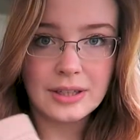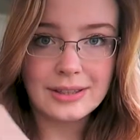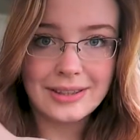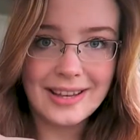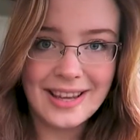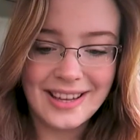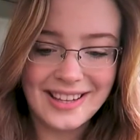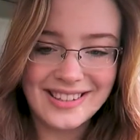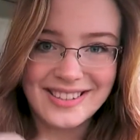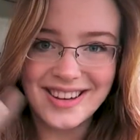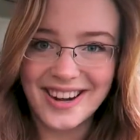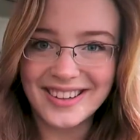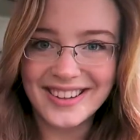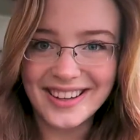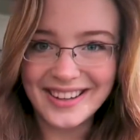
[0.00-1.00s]
These,
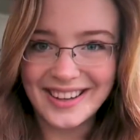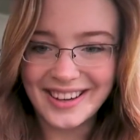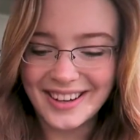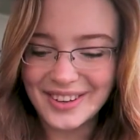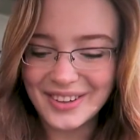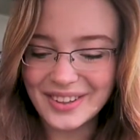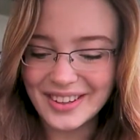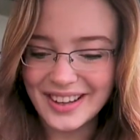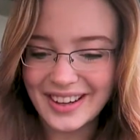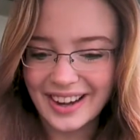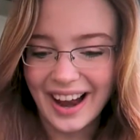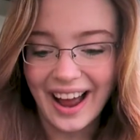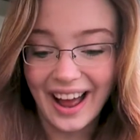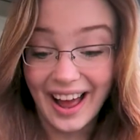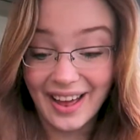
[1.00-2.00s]
aren't they cute?
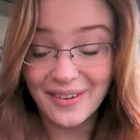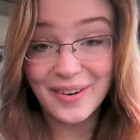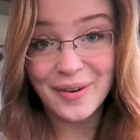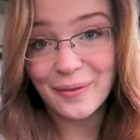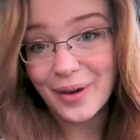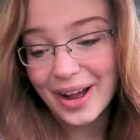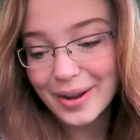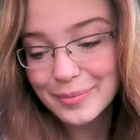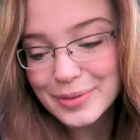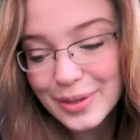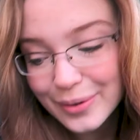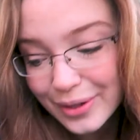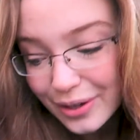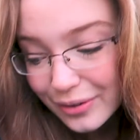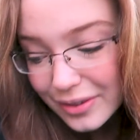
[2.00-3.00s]
Like, I don't know why I'm
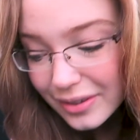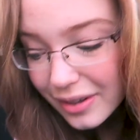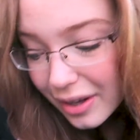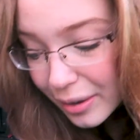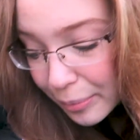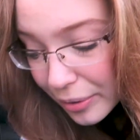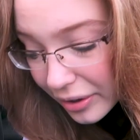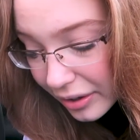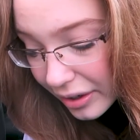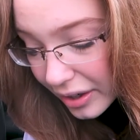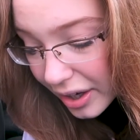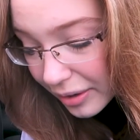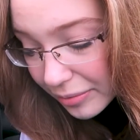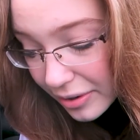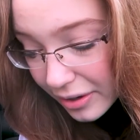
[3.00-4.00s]
so cute today, but
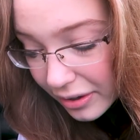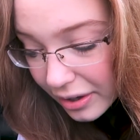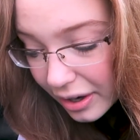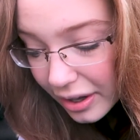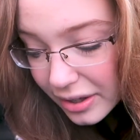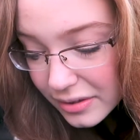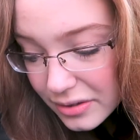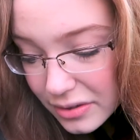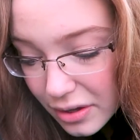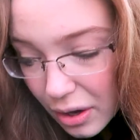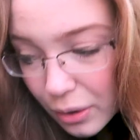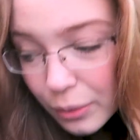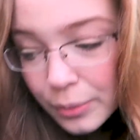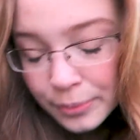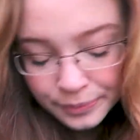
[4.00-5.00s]
like I'm feeling it.
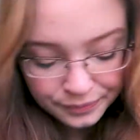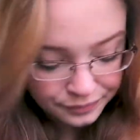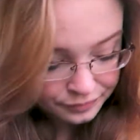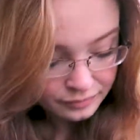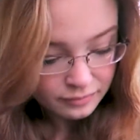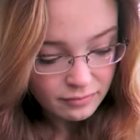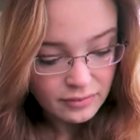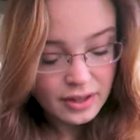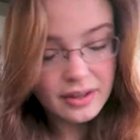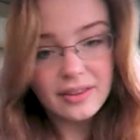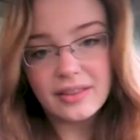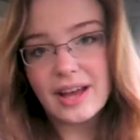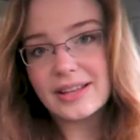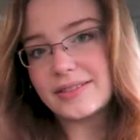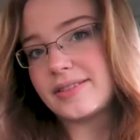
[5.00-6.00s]
So
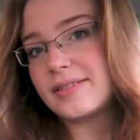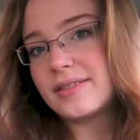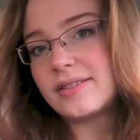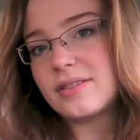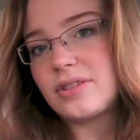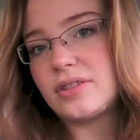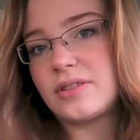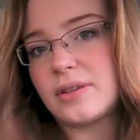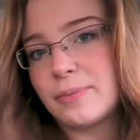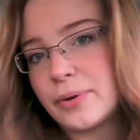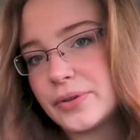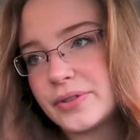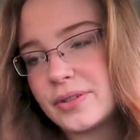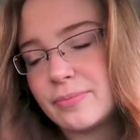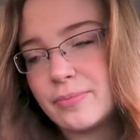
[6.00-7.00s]
that's
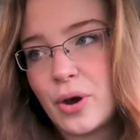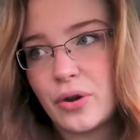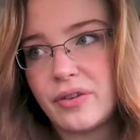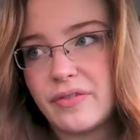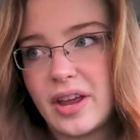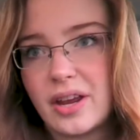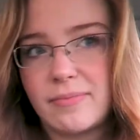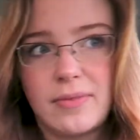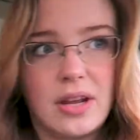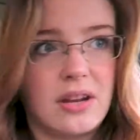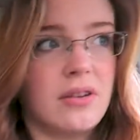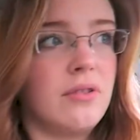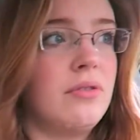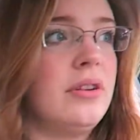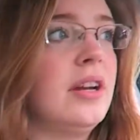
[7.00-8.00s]
supposed to motivate me
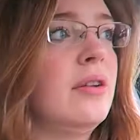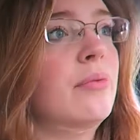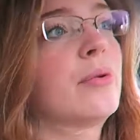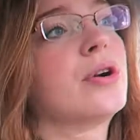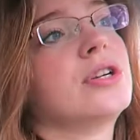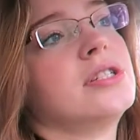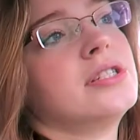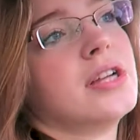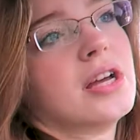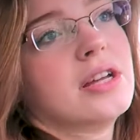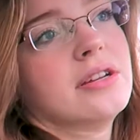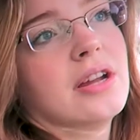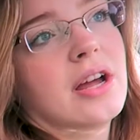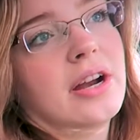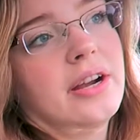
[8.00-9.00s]
to get work
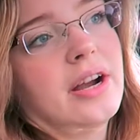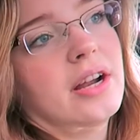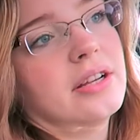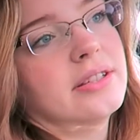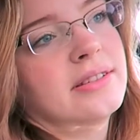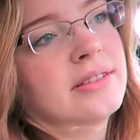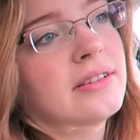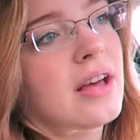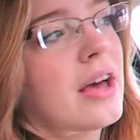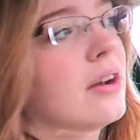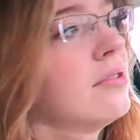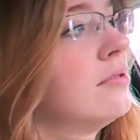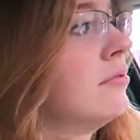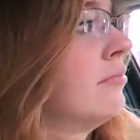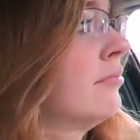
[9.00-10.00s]
done, I guess. I
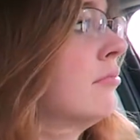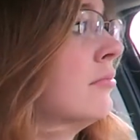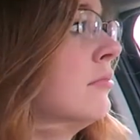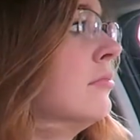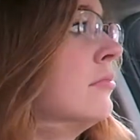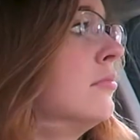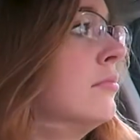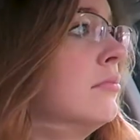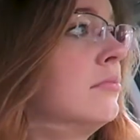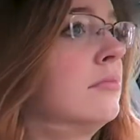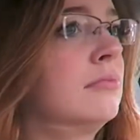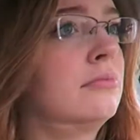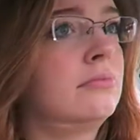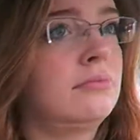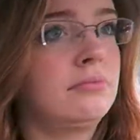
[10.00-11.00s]
don't
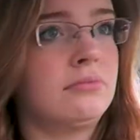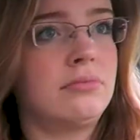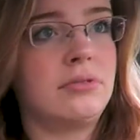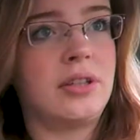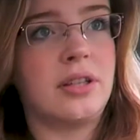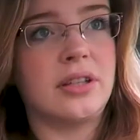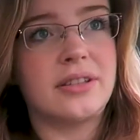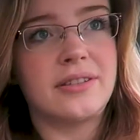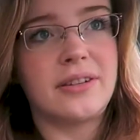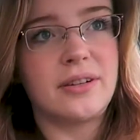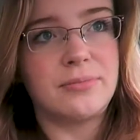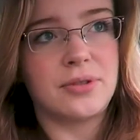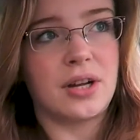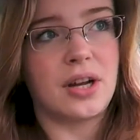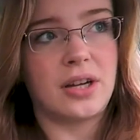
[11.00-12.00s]
Looks like
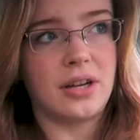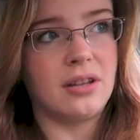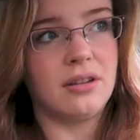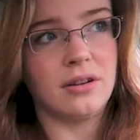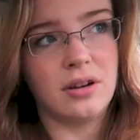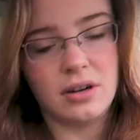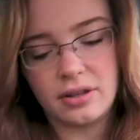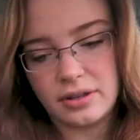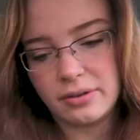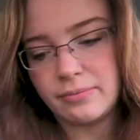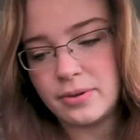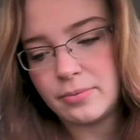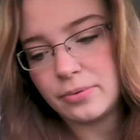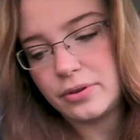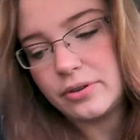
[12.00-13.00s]
I'm talking in the car. There are
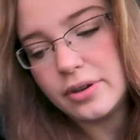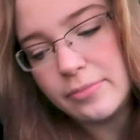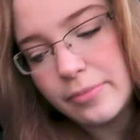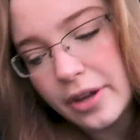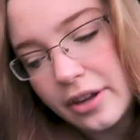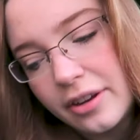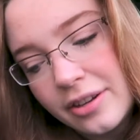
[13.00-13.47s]
people going by.